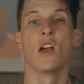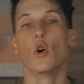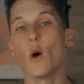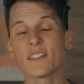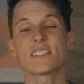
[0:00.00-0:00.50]

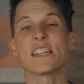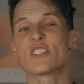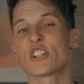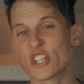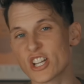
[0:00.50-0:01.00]
Who else needs
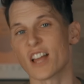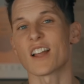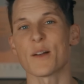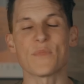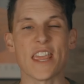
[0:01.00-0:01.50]
to shut
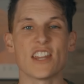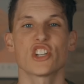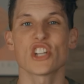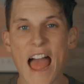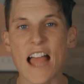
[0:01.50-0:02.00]
up is
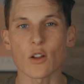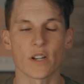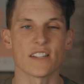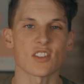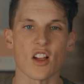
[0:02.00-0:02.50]
Shaq when
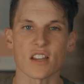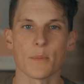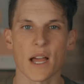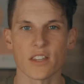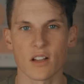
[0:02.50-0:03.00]
he's talking
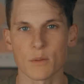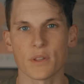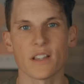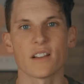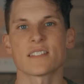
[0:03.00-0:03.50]
about young
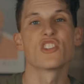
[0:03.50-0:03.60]
players.